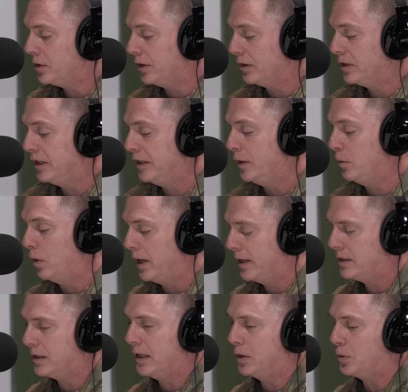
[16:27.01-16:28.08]
your TDY
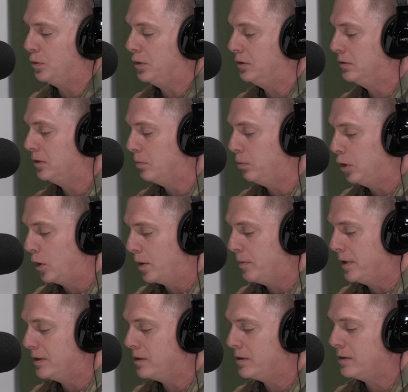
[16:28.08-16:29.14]
schedule,
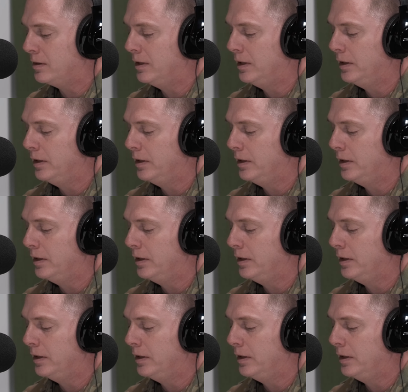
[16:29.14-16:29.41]
deployments,